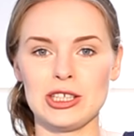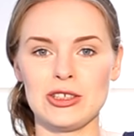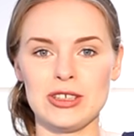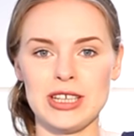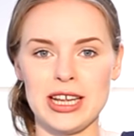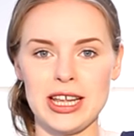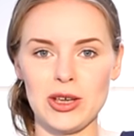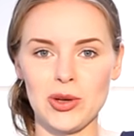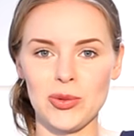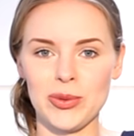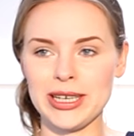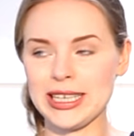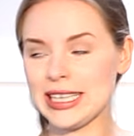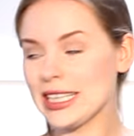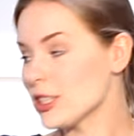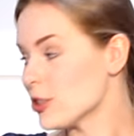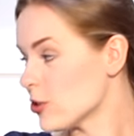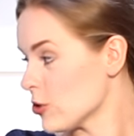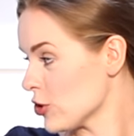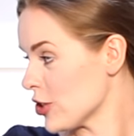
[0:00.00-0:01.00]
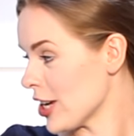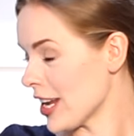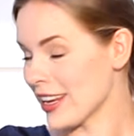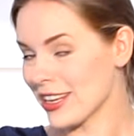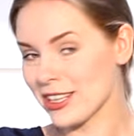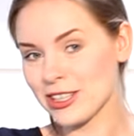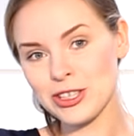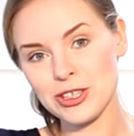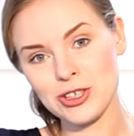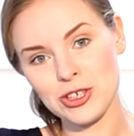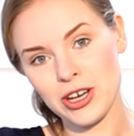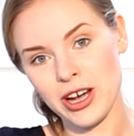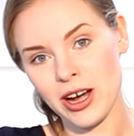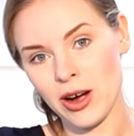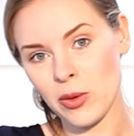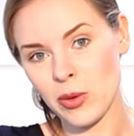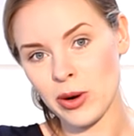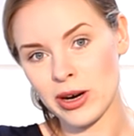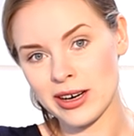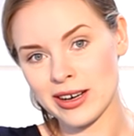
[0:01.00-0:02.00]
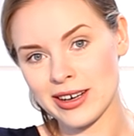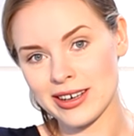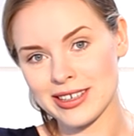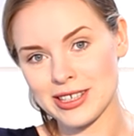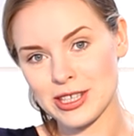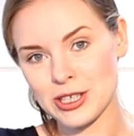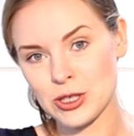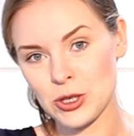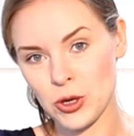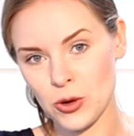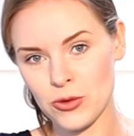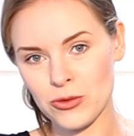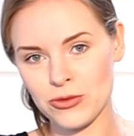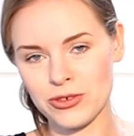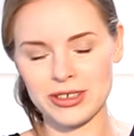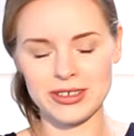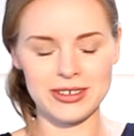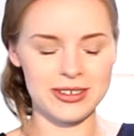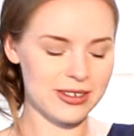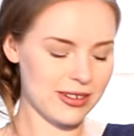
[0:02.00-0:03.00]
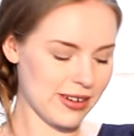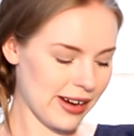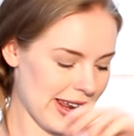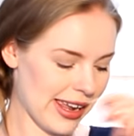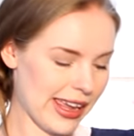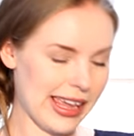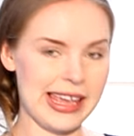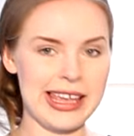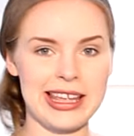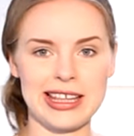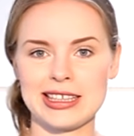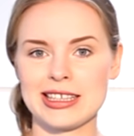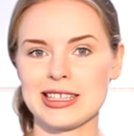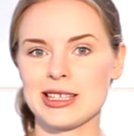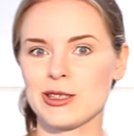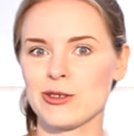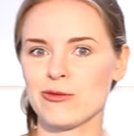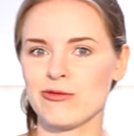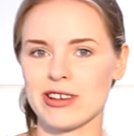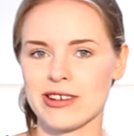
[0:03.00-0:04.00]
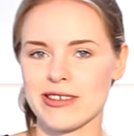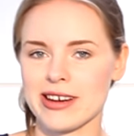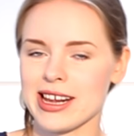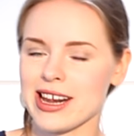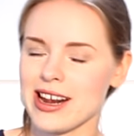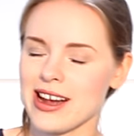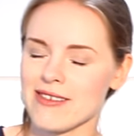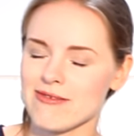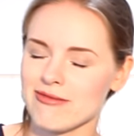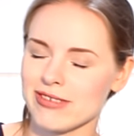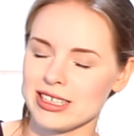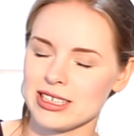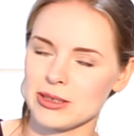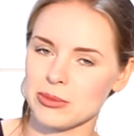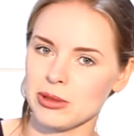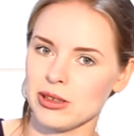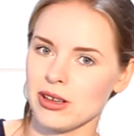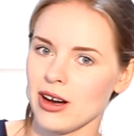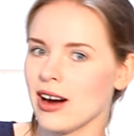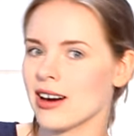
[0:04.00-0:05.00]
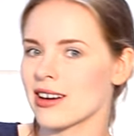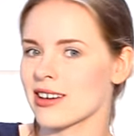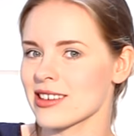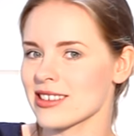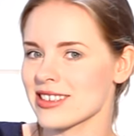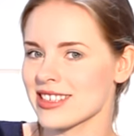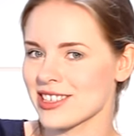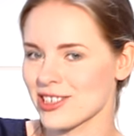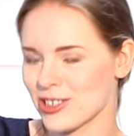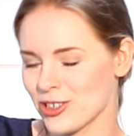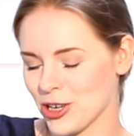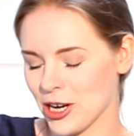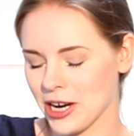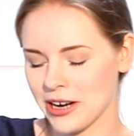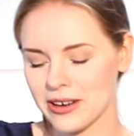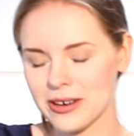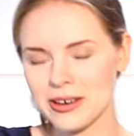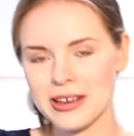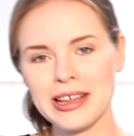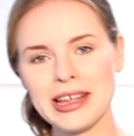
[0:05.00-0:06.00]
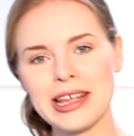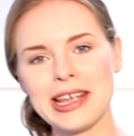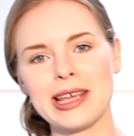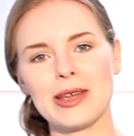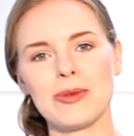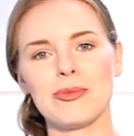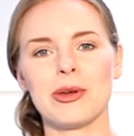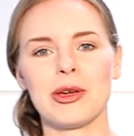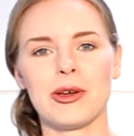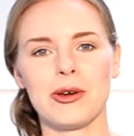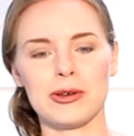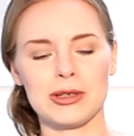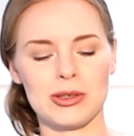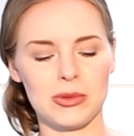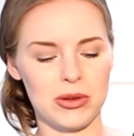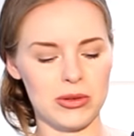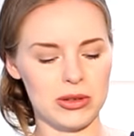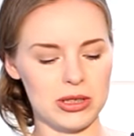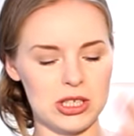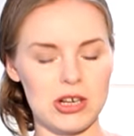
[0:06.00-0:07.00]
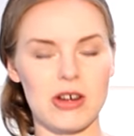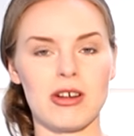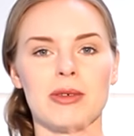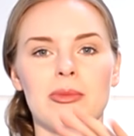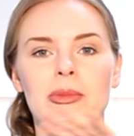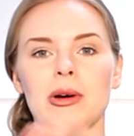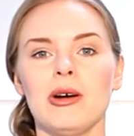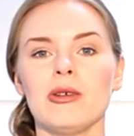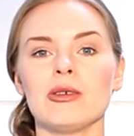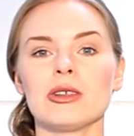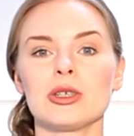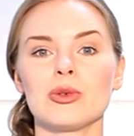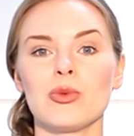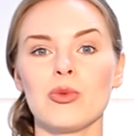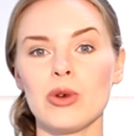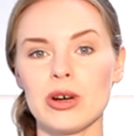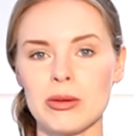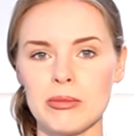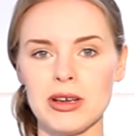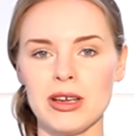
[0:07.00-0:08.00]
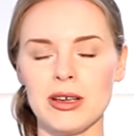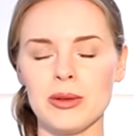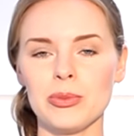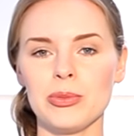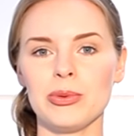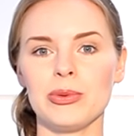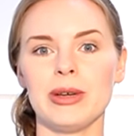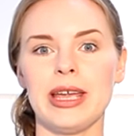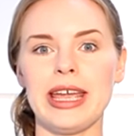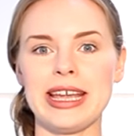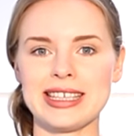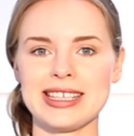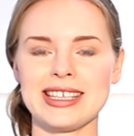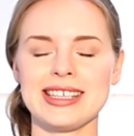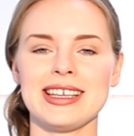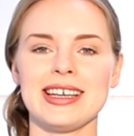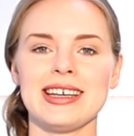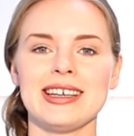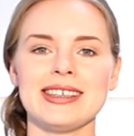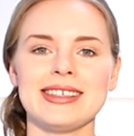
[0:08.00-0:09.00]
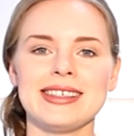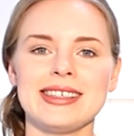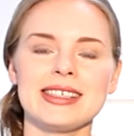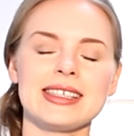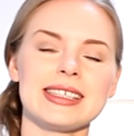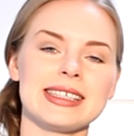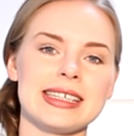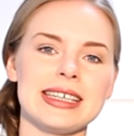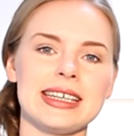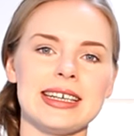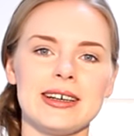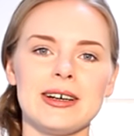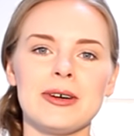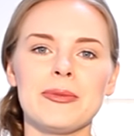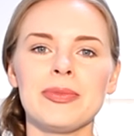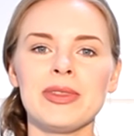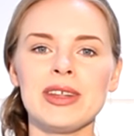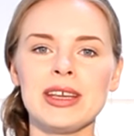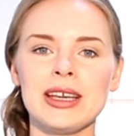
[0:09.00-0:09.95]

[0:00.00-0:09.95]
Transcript: Today we need to change our sofa against very comfortable hard chair because we will talk about warm-up exercises uh,